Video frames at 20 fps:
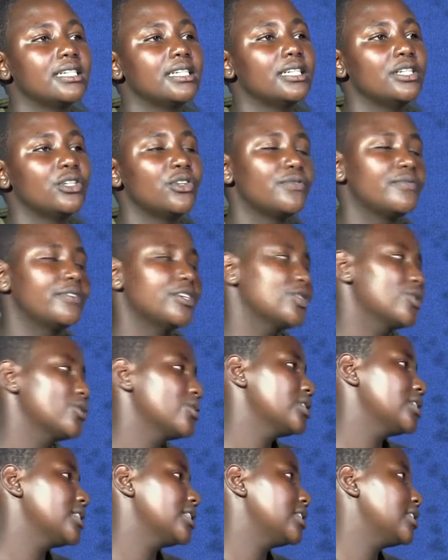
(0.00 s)

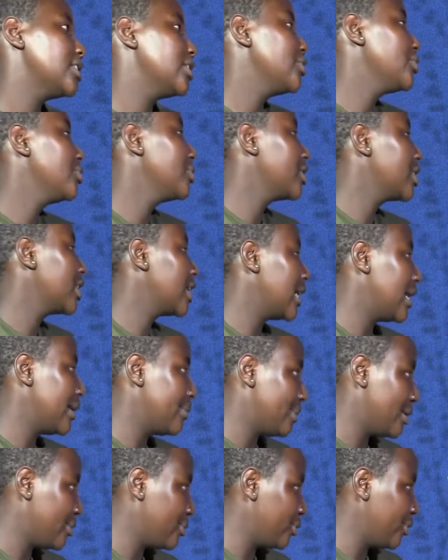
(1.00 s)
innovations that the youth
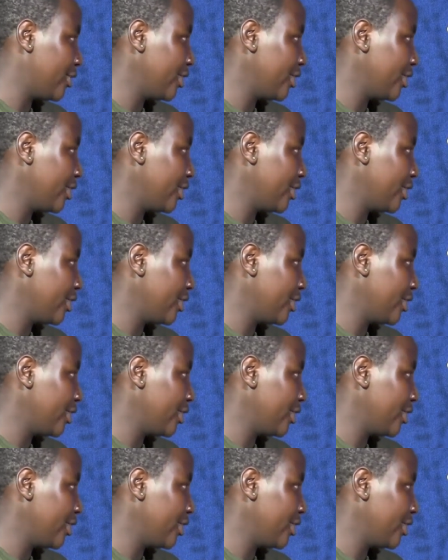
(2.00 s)
come up